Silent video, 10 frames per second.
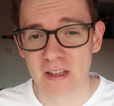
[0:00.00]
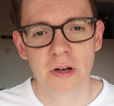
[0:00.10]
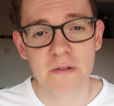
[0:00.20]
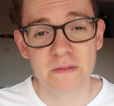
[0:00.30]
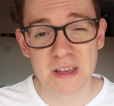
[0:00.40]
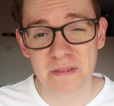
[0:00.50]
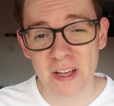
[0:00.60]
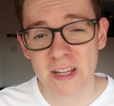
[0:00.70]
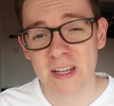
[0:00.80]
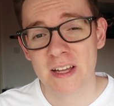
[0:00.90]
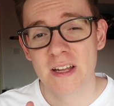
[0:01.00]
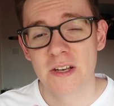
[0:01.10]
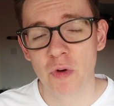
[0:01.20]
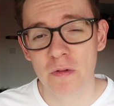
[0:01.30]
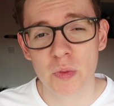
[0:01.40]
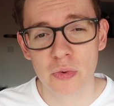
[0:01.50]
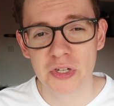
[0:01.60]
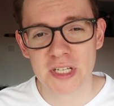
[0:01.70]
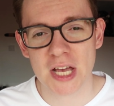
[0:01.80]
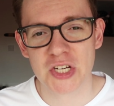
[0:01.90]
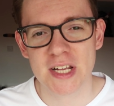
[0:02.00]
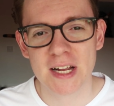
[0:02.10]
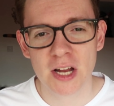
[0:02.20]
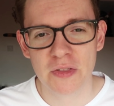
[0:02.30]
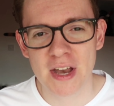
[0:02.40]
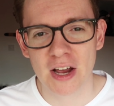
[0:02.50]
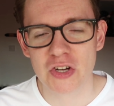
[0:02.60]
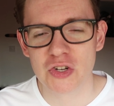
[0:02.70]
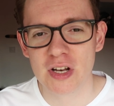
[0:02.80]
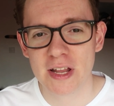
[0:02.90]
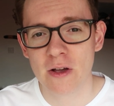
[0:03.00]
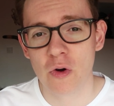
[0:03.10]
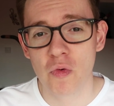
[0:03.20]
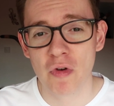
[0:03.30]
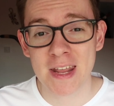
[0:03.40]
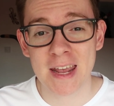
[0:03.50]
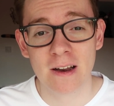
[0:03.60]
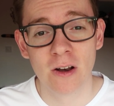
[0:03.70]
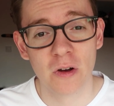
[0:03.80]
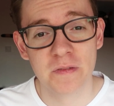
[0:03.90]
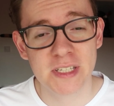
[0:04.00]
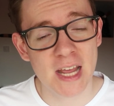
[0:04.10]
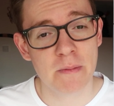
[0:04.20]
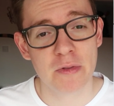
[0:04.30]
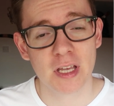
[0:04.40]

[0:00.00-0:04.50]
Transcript: Unlike FIFA, OneFootball does actually include the National League already in a lot of depth.